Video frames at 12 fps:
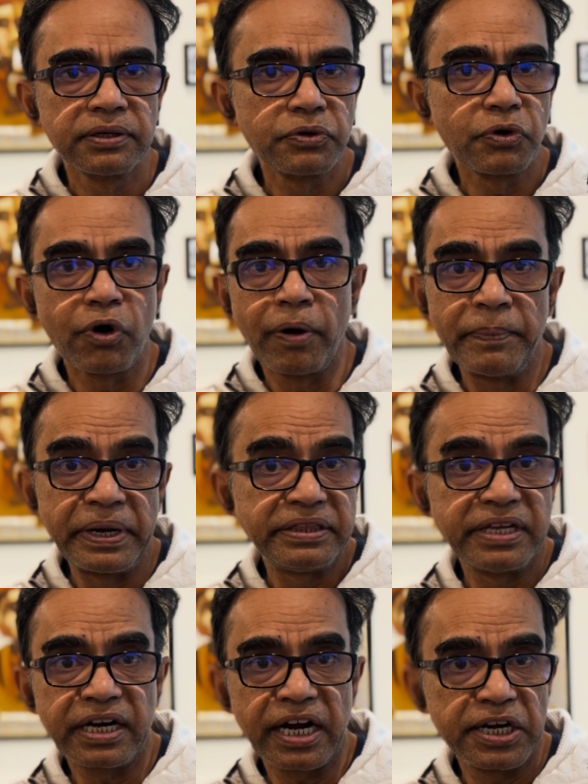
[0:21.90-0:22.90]
to combat
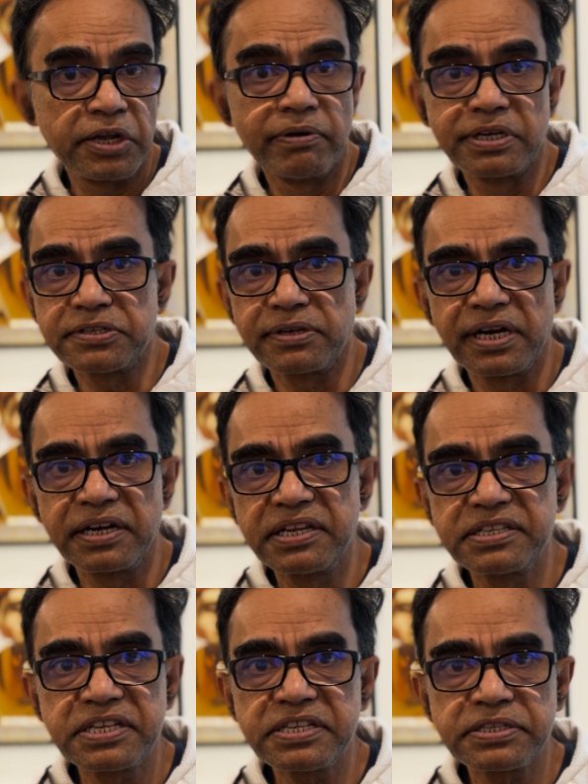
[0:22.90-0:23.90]
the cardiovascular
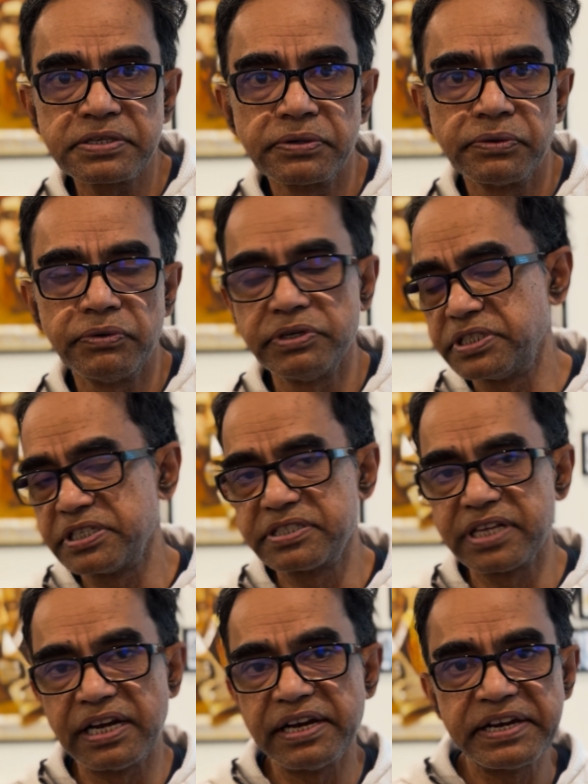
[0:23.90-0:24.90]
disease, which is
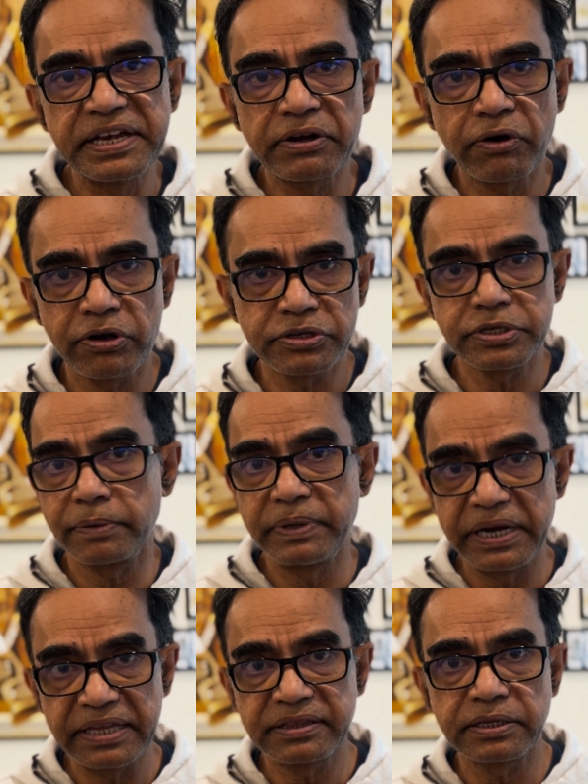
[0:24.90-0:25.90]
the leading cause of
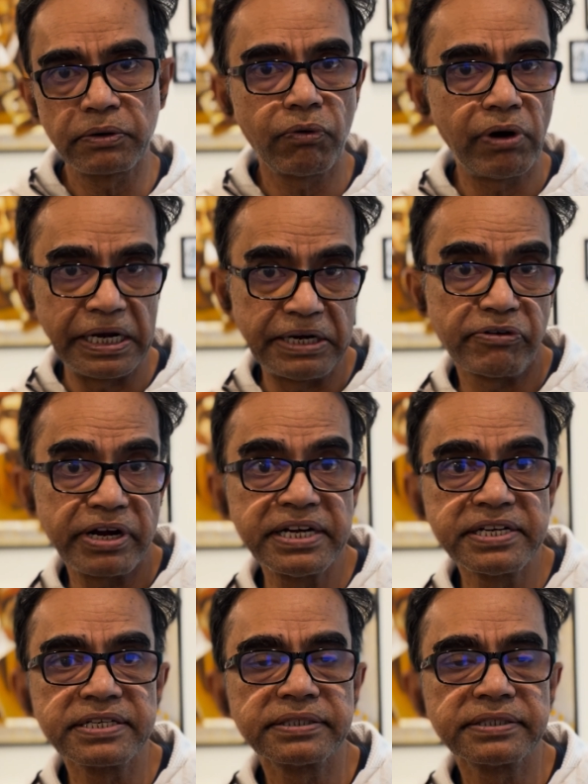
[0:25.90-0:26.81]
death worldwide.